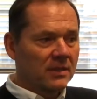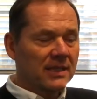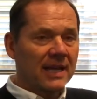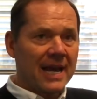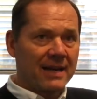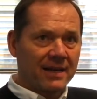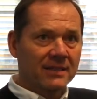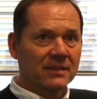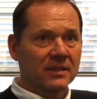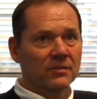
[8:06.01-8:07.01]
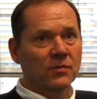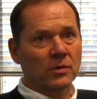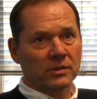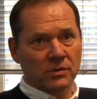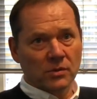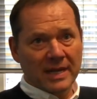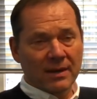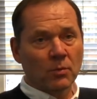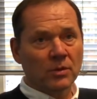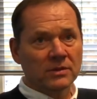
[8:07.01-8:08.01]
say, AdX and therefore Google
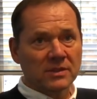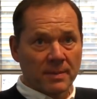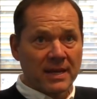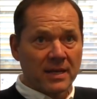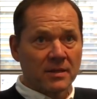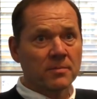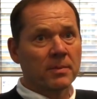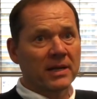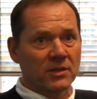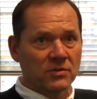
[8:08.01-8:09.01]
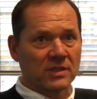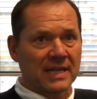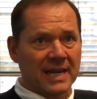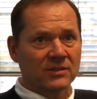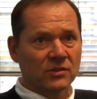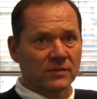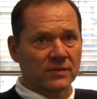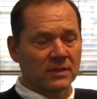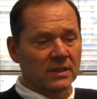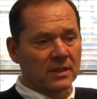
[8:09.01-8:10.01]
AdWords demand by using the ad
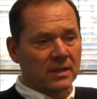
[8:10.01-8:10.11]
server,